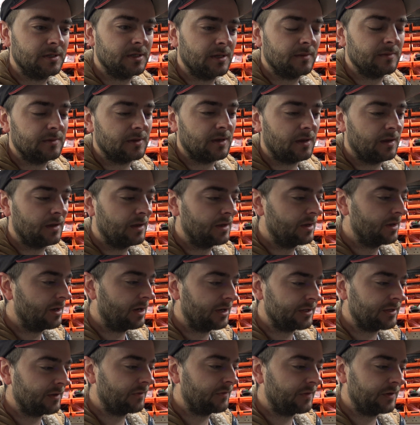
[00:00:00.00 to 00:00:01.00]
Sometimes I
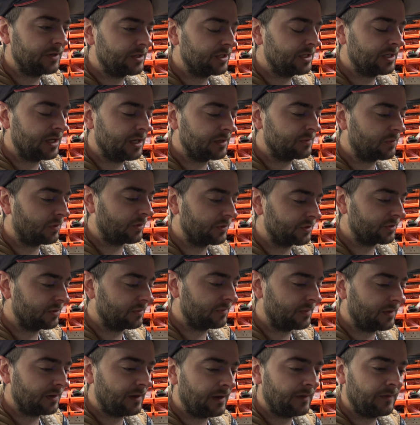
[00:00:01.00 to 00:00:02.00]
don't think she does watch
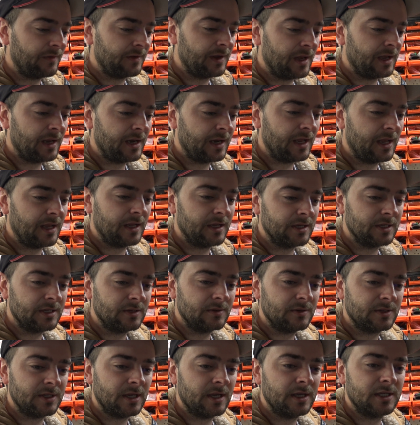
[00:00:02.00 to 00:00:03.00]
them, but every now and again
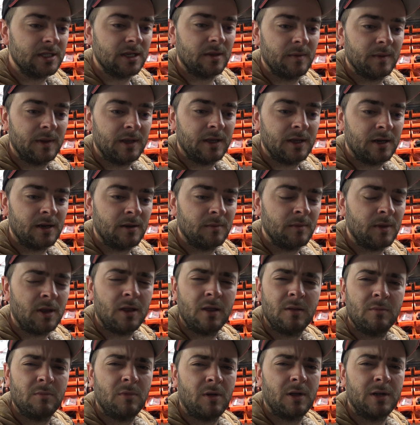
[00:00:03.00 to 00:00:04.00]
she'll say something, and I'm
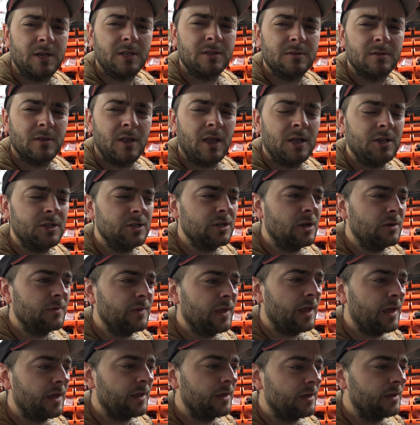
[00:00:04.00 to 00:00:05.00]
like, "Well, how do you know
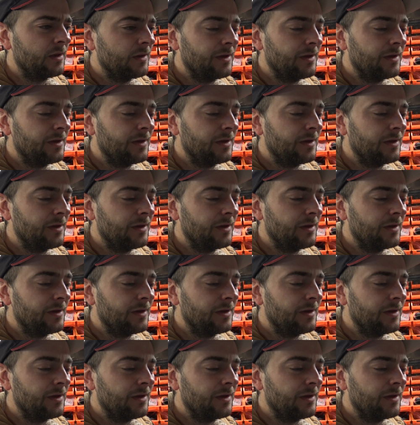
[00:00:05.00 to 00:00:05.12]
that?"